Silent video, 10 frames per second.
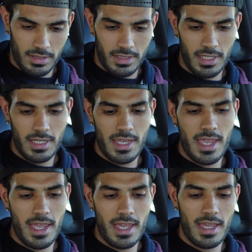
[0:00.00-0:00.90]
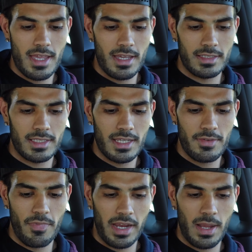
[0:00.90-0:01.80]
See, yeah. See
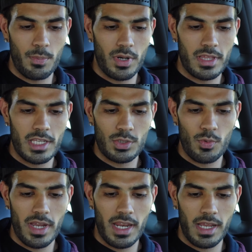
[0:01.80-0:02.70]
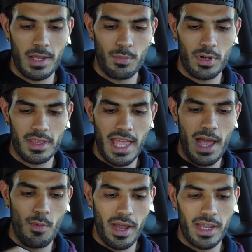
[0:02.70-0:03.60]
if I can put it this way and I can put it
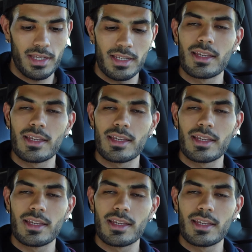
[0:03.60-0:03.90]
that way.